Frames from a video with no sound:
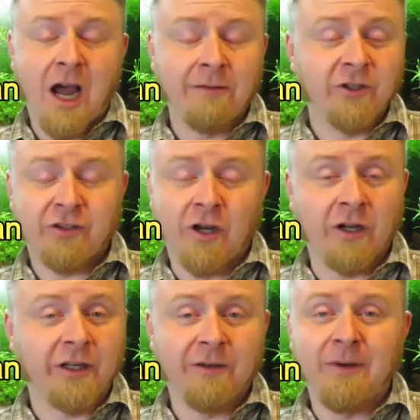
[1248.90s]
I'm just
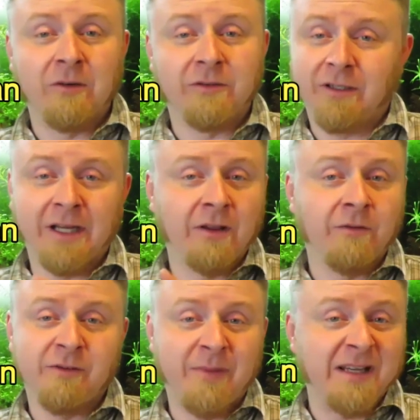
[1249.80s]
talking about, again,
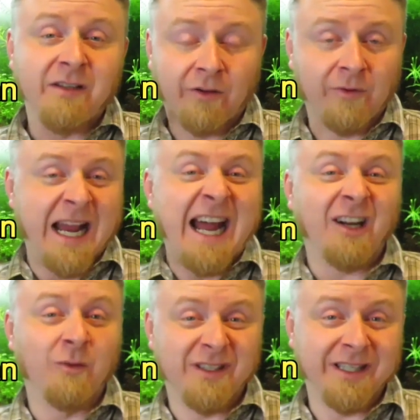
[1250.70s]
those basic 3
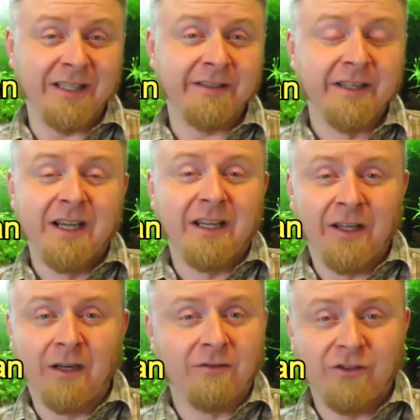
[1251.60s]
adequacies.
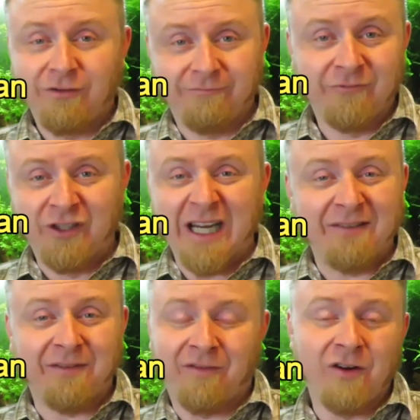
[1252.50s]
You know,
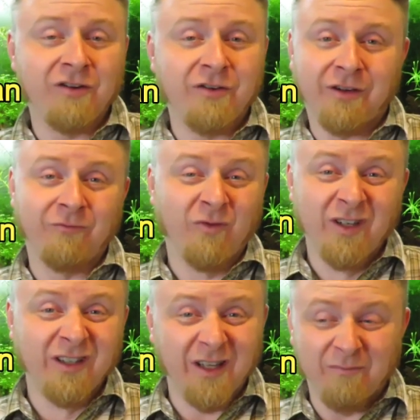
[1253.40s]
Java fern you can
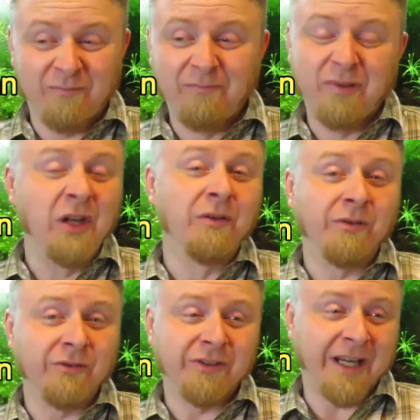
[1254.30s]
really
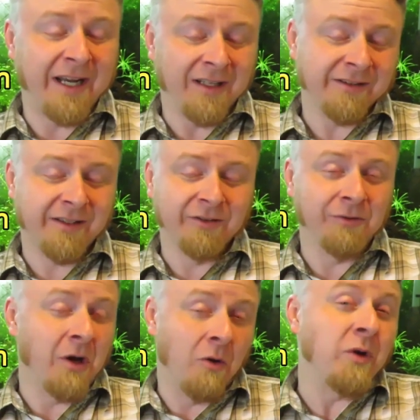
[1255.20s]
abuse and it'll still
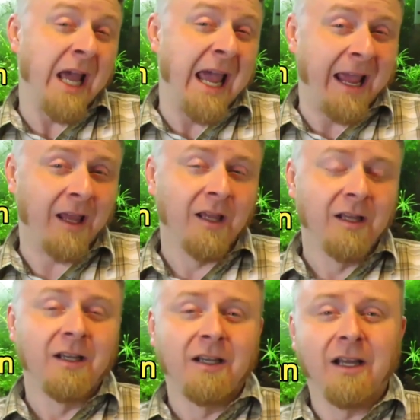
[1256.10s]
do okay.
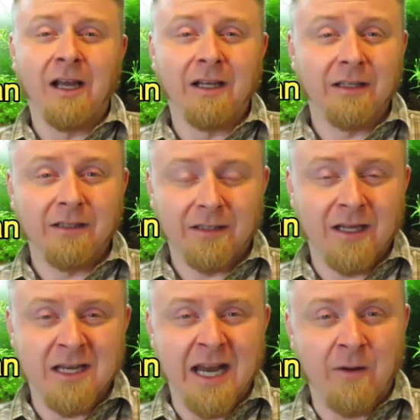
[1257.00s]

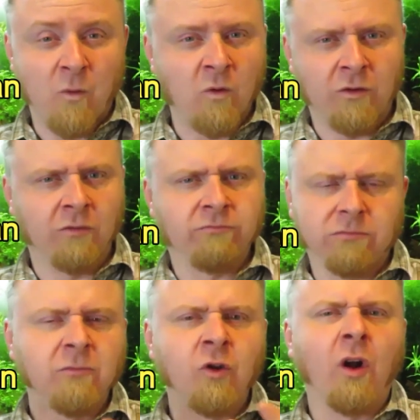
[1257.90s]
Again, it won't
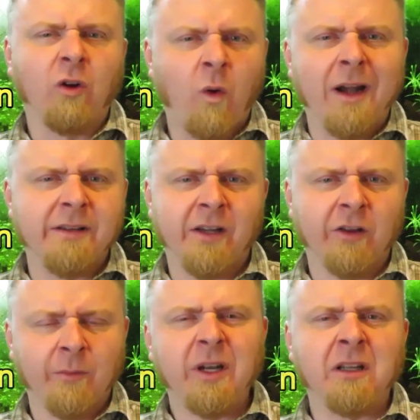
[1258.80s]
look quite as
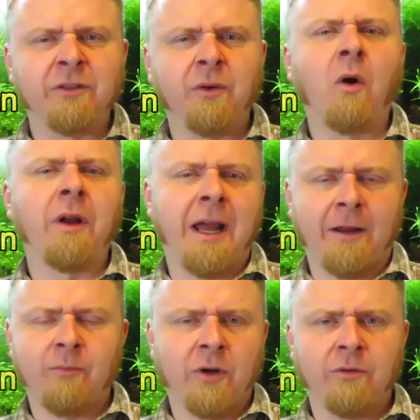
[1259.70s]
healthy, but it'll do okay
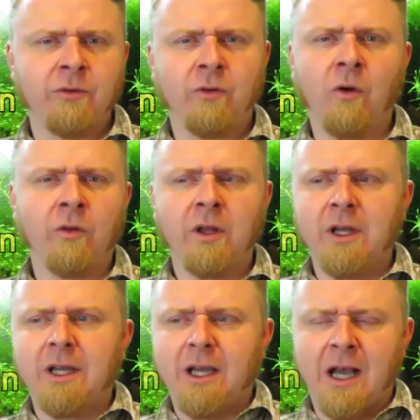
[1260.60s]
and put on new growth.
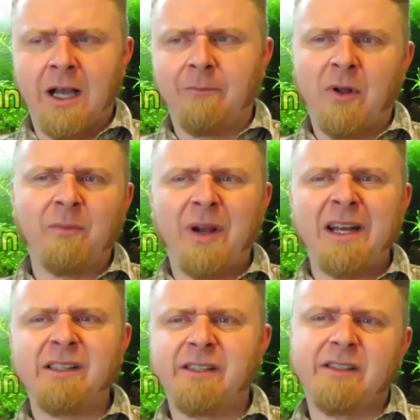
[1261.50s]

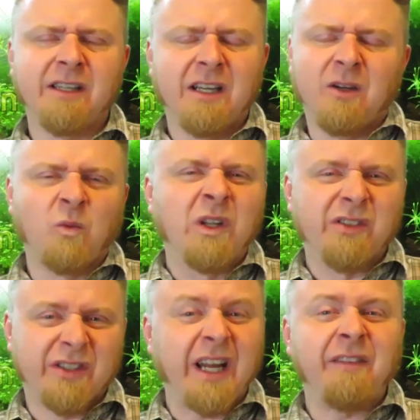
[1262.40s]
Bulbitis will
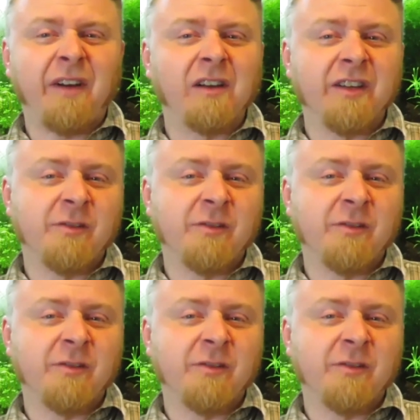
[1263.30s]
stay fairly